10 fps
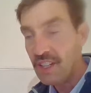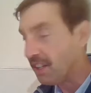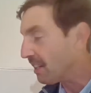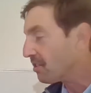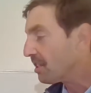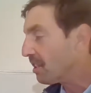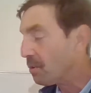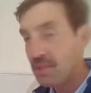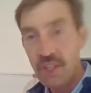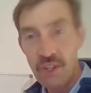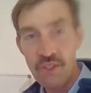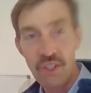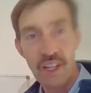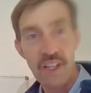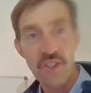Let's see who's here
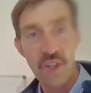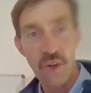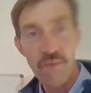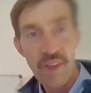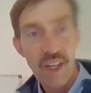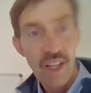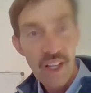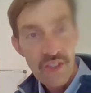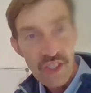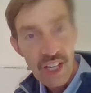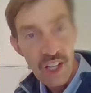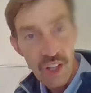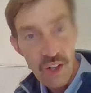today. So say hello.